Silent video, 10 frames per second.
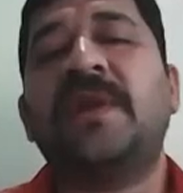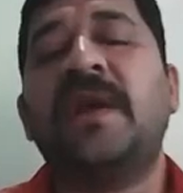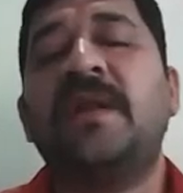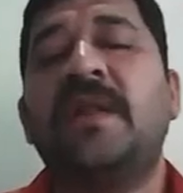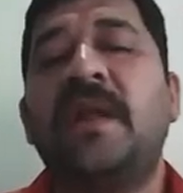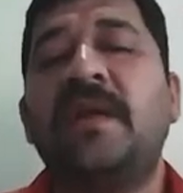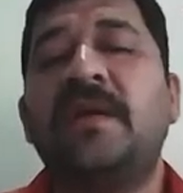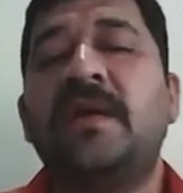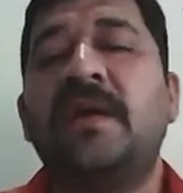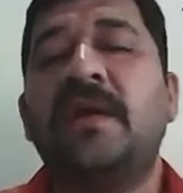try,
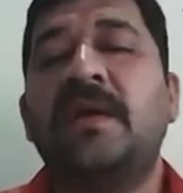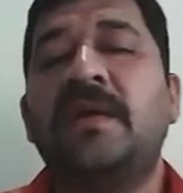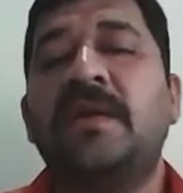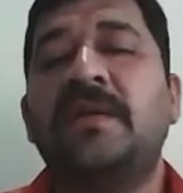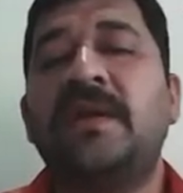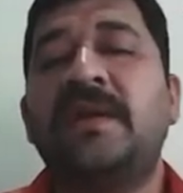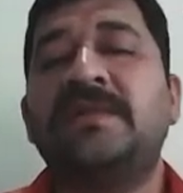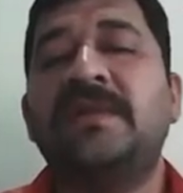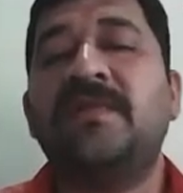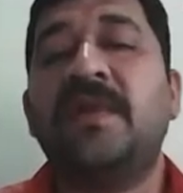like let's say